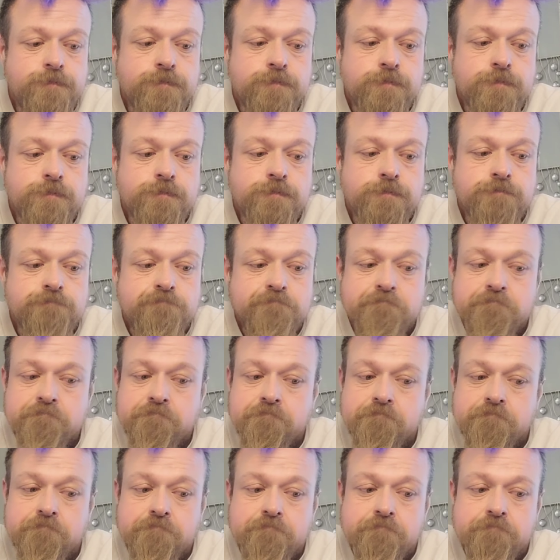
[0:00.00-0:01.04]

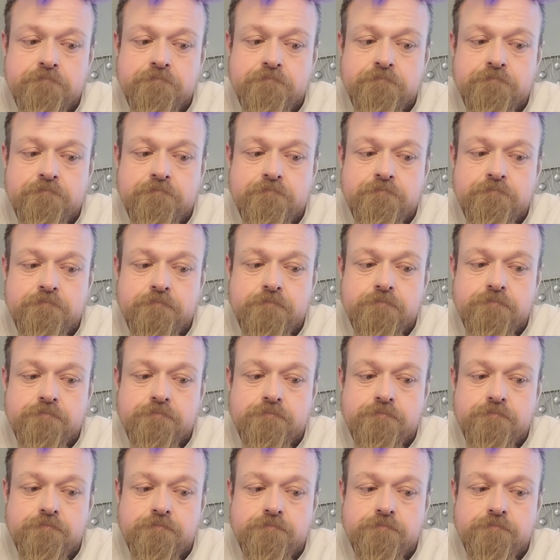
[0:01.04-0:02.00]
(no one is talking)